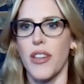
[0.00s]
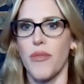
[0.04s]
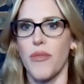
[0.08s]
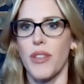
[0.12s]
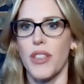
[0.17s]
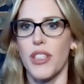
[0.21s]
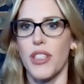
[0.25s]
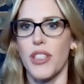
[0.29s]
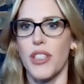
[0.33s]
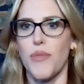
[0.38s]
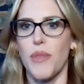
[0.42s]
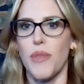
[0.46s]

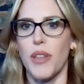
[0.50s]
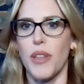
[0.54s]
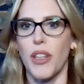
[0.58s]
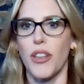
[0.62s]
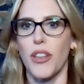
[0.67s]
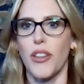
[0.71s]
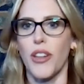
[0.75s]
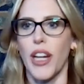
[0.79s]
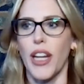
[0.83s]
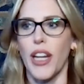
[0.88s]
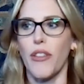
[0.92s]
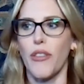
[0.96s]
which has been a
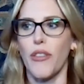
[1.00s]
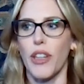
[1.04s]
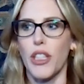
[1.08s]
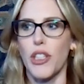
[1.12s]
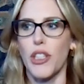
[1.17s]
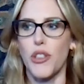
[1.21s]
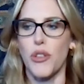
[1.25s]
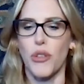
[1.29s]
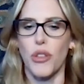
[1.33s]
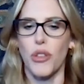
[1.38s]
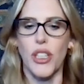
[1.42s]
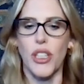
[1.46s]
great
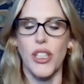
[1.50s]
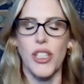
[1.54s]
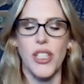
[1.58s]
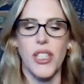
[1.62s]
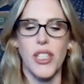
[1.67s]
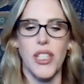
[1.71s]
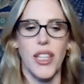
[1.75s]
resource.